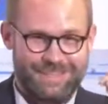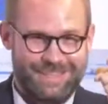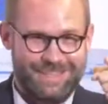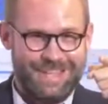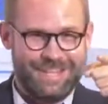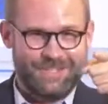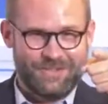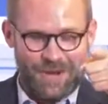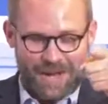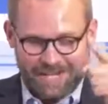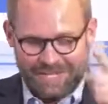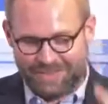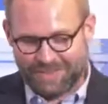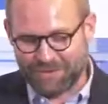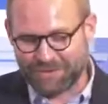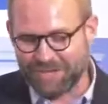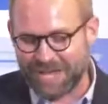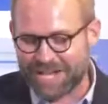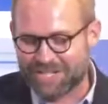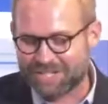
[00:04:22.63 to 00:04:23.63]
that's right,
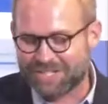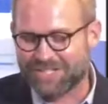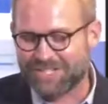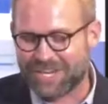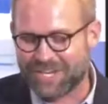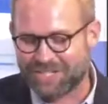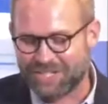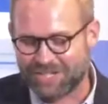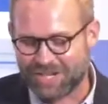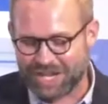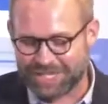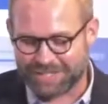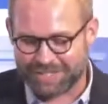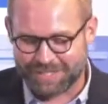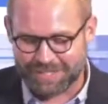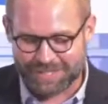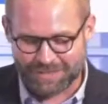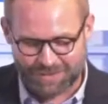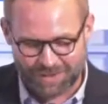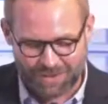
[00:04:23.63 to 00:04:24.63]
through legislation like the
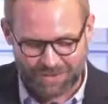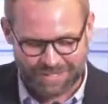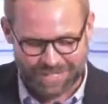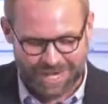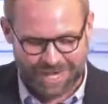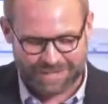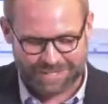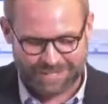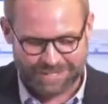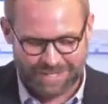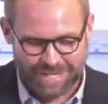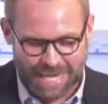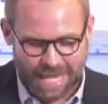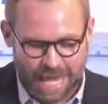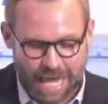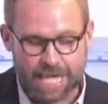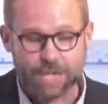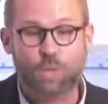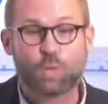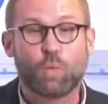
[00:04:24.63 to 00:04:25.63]
Disclose Act,
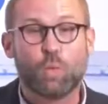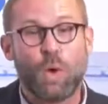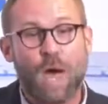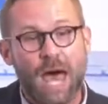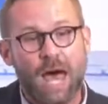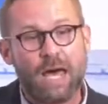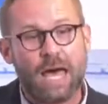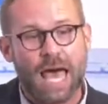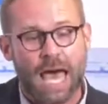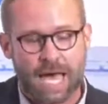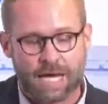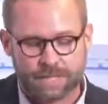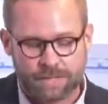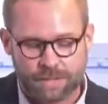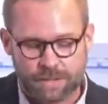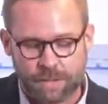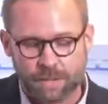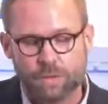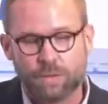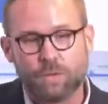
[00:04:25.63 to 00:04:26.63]
as well
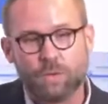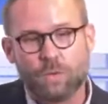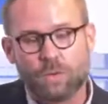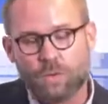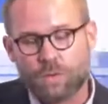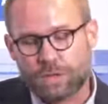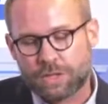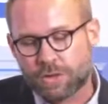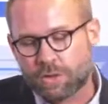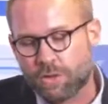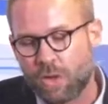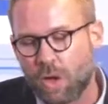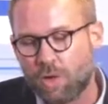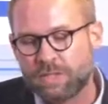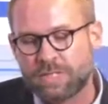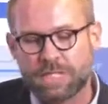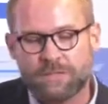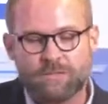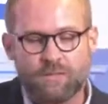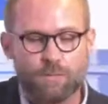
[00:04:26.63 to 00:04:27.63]
as
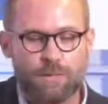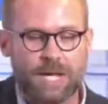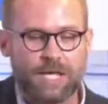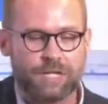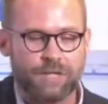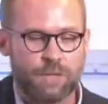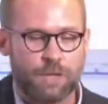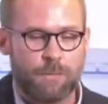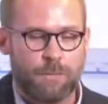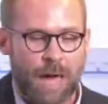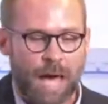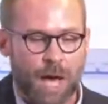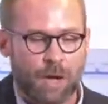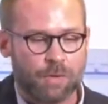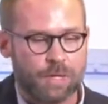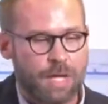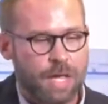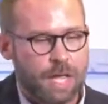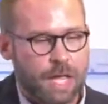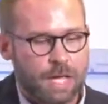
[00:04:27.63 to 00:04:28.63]
disclose information about
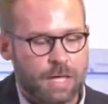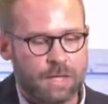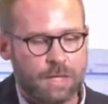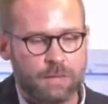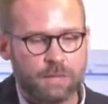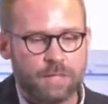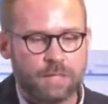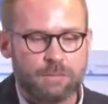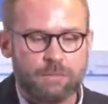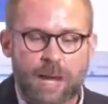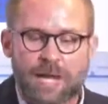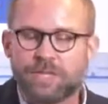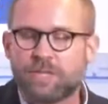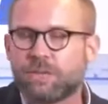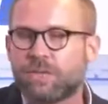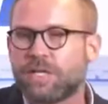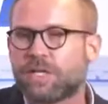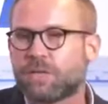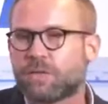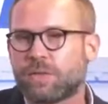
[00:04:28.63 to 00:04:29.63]
the
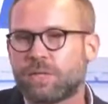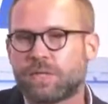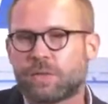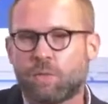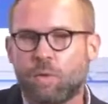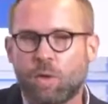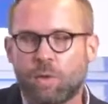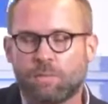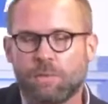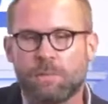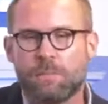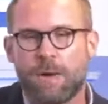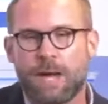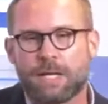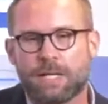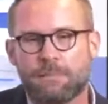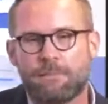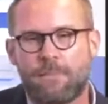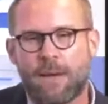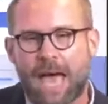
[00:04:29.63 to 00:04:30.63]
special interest corporate
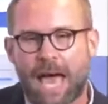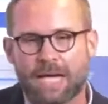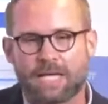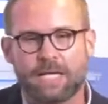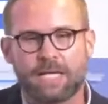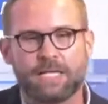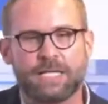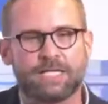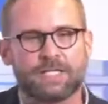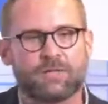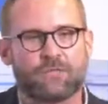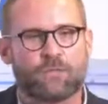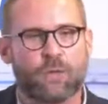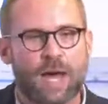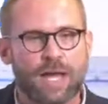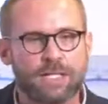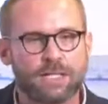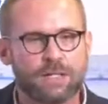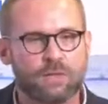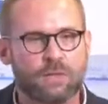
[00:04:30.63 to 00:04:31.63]
money backing these
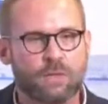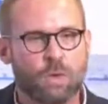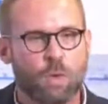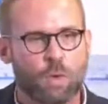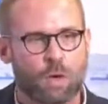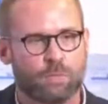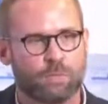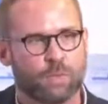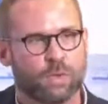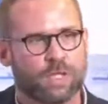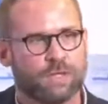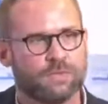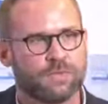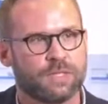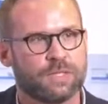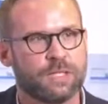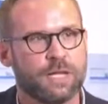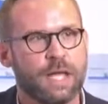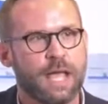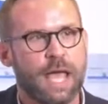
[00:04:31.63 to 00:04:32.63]
friends of the court
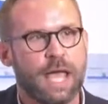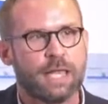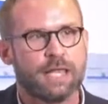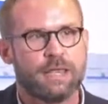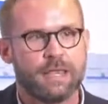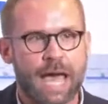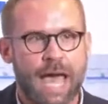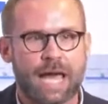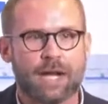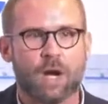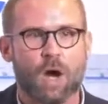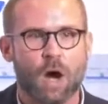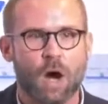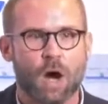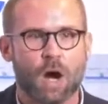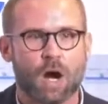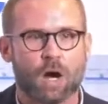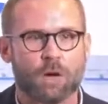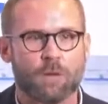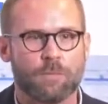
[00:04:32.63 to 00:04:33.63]
briefs that
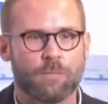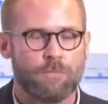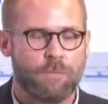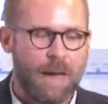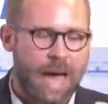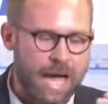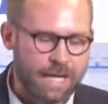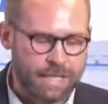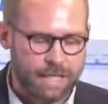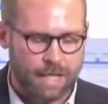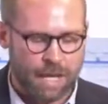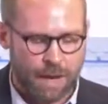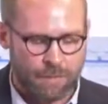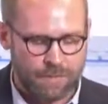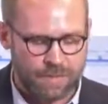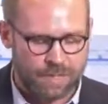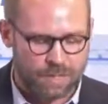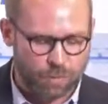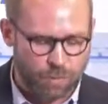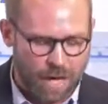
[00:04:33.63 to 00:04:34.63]
are backing up
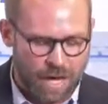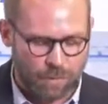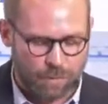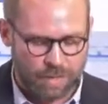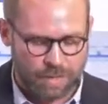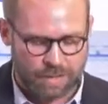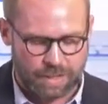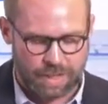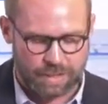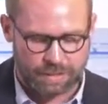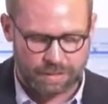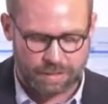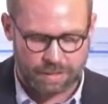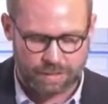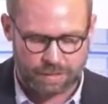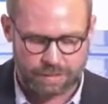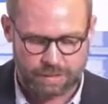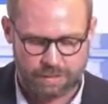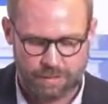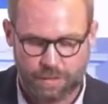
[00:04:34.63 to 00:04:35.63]
these right-wing
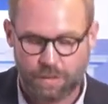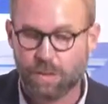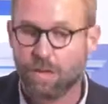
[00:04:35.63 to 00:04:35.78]
cases.